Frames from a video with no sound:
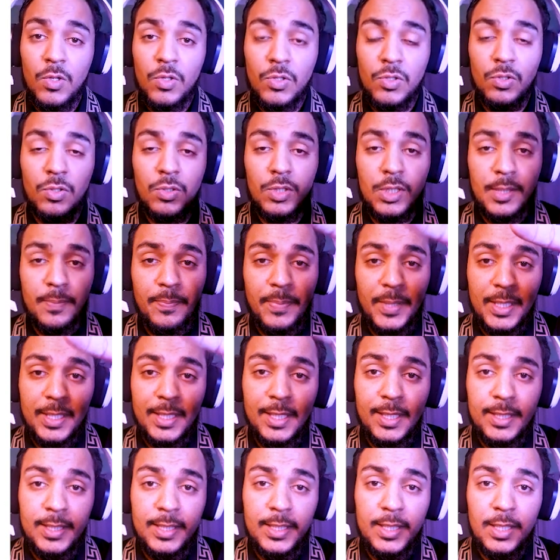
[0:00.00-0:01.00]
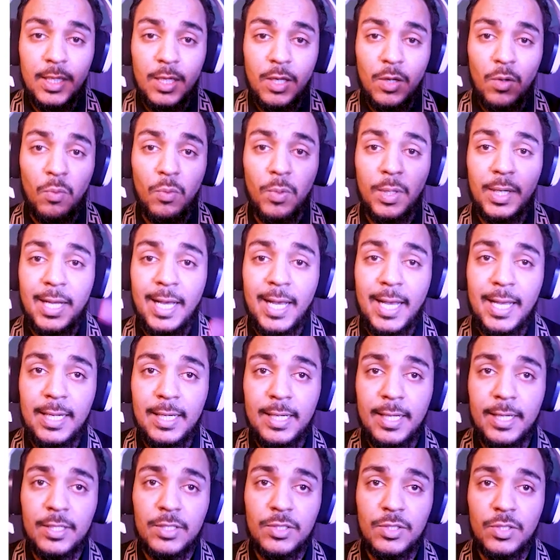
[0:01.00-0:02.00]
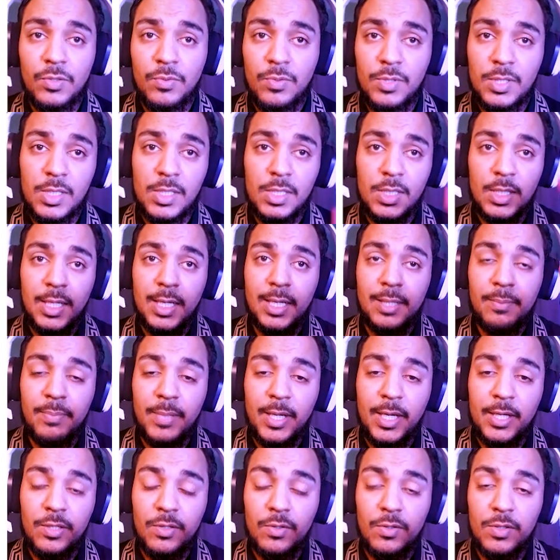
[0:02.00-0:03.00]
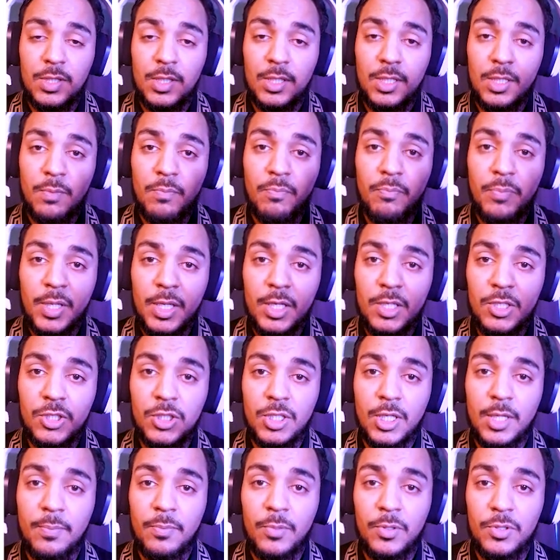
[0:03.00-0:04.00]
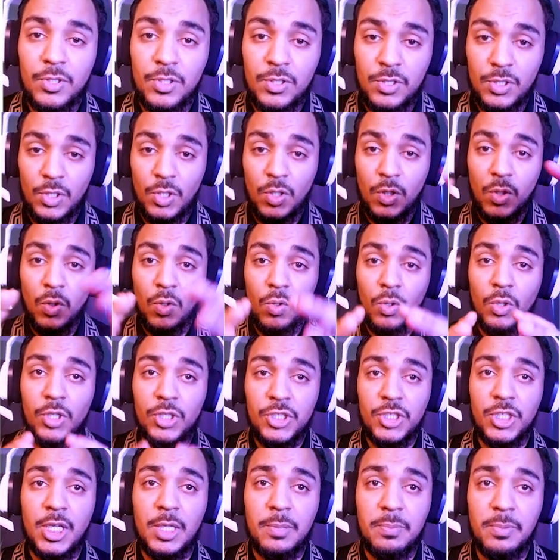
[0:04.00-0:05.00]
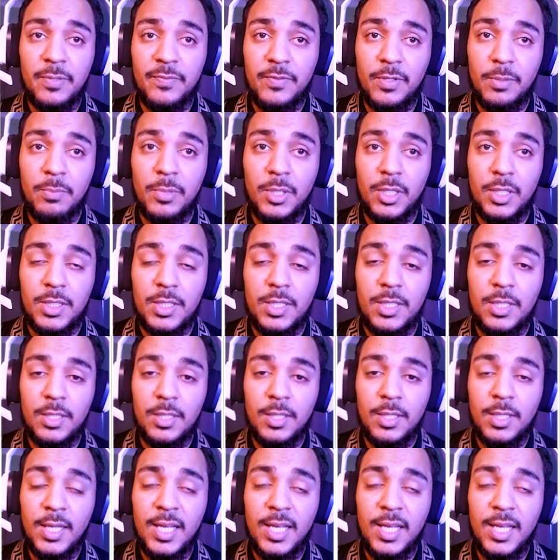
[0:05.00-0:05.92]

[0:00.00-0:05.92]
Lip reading: So typically what I like to do is start by using the base shape, which is the core shape of the body.